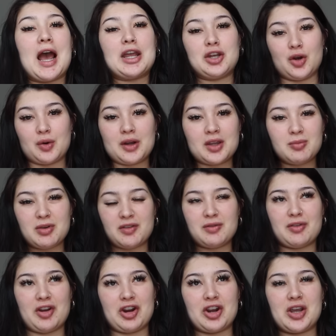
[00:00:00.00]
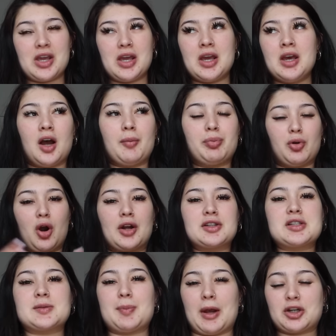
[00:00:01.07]
I know it can be a
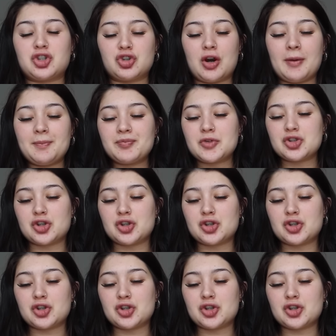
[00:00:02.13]
broad spectrum.